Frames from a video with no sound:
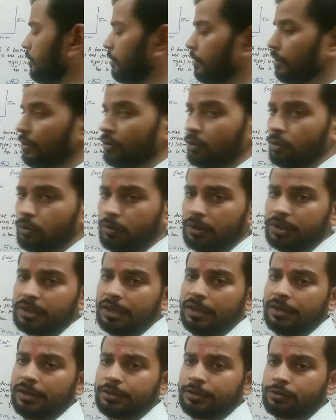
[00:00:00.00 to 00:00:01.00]
No one
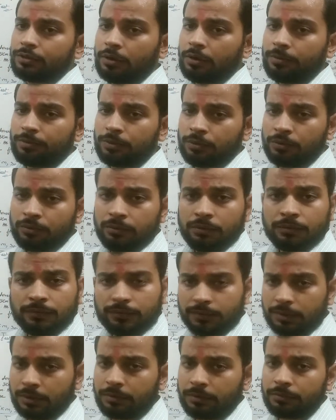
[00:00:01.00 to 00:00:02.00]
can stop you
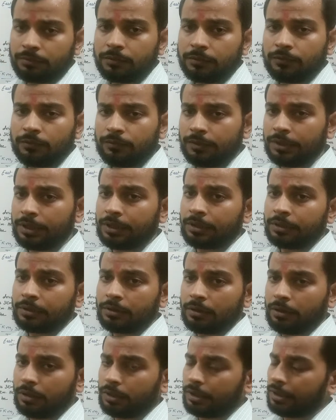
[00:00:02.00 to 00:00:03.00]
from winning
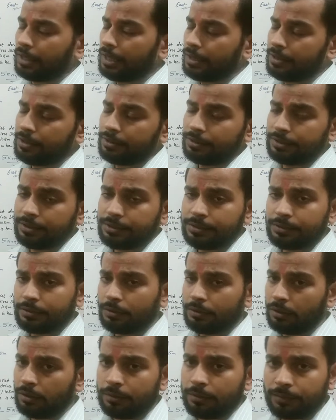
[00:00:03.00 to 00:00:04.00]
or cracking this
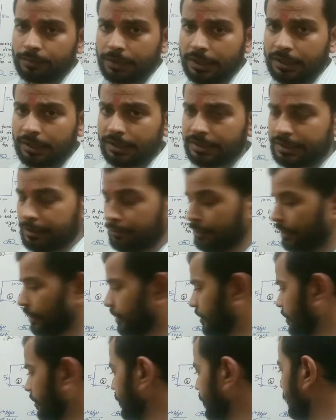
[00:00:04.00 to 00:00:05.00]
Olympiad
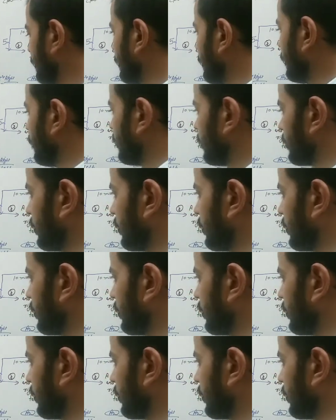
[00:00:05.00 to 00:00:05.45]
examinations. So